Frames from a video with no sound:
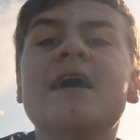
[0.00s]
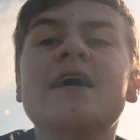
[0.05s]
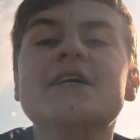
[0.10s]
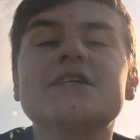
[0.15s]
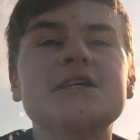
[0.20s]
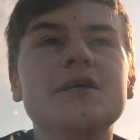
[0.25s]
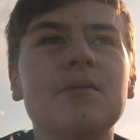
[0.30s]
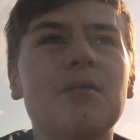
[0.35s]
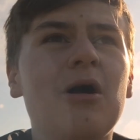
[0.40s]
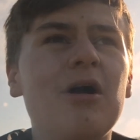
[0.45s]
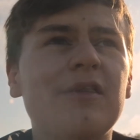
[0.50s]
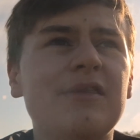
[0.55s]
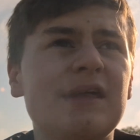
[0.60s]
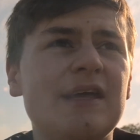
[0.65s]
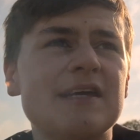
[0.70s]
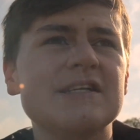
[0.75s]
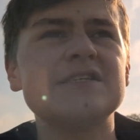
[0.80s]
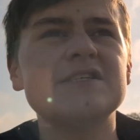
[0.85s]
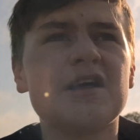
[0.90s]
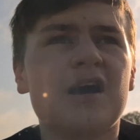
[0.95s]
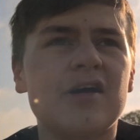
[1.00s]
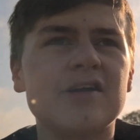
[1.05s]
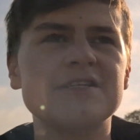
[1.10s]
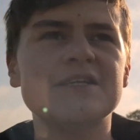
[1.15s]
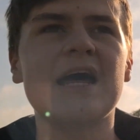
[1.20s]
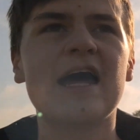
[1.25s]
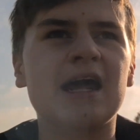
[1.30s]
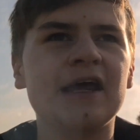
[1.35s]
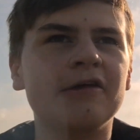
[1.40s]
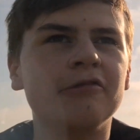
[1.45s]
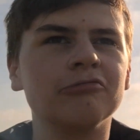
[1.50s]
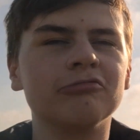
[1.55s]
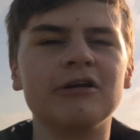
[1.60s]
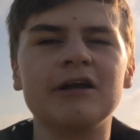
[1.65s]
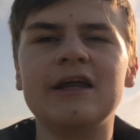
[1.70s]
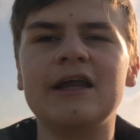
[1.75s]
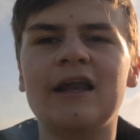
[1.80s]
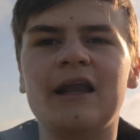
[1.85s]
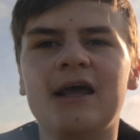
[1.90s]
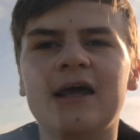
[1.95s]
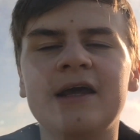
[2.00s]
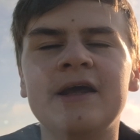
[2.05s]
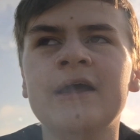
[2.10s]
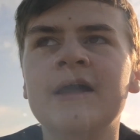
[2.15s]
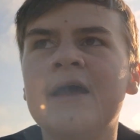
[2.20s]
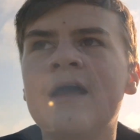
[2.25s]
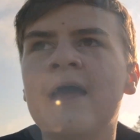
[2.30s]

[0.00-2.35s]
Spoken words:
So you might think it starts at 8, really.